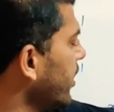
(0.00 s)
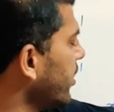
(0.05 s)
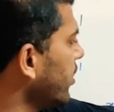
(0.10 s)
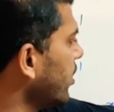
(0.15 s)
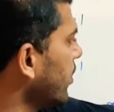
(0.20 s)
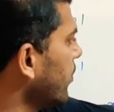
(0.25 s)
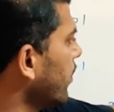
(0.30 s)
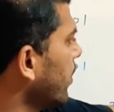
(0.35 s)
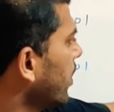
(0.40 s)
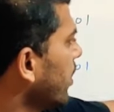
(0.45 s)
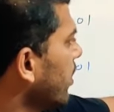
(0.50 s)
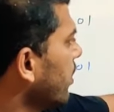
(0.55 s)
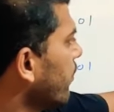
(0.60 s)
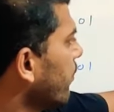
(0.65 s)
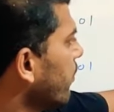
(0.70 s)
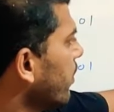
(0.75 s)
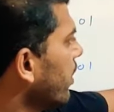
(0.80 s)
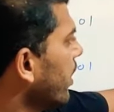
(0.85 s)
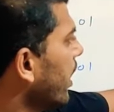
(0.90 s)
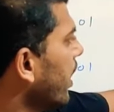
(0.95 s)
up,
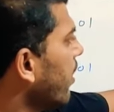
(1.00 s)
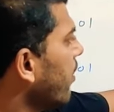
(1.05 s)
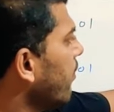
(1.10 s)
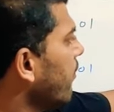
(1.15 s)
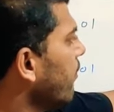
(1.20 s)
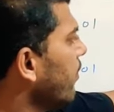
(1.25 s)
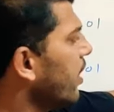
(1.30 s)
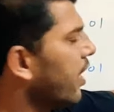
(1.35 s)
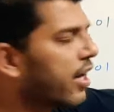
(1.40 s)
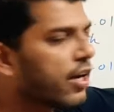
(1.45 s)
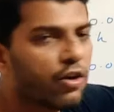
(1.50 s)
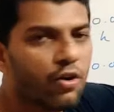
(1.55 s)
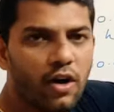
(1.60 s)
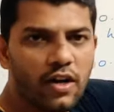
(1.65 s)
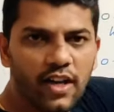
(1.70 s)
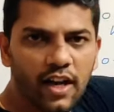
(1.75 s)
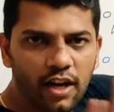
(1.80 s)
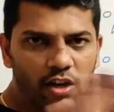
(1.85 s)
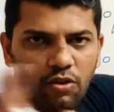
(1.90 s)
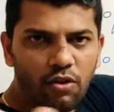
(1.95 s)
we are
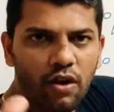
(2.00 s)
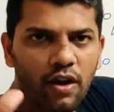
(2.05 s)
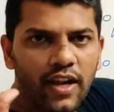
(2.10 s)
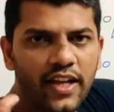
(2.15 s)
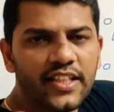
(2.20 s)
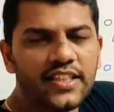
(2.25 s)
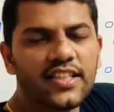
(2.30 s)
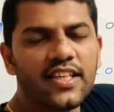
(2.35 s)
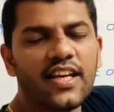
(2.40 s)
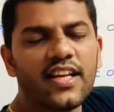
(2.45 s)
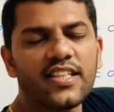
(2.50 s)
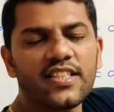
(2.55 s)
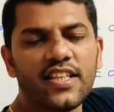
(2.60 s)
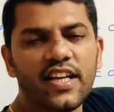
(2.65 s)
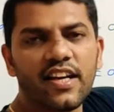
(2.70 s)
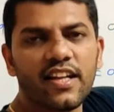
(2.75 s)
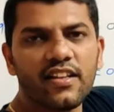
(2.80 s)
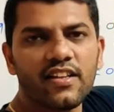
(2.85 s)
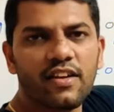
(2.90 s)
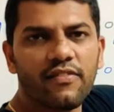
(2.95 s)
not at all
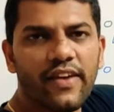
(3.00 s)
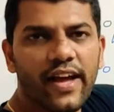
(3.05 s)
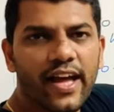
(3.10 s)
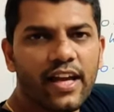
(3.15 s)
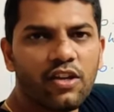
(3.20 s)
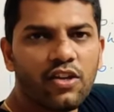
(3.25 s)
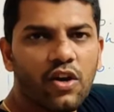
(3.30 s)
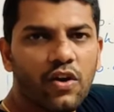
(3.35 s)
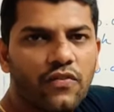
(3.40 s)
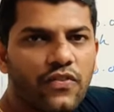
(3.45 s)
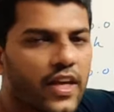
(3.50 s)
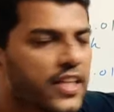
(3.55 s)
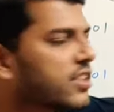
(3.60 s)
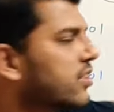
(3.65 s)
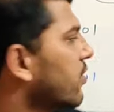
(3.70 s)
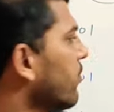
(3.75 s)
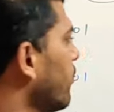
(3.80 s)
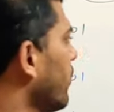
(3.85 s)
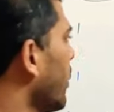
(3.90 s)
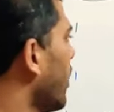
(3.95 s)
interested in the value of
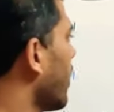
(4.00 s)
h. We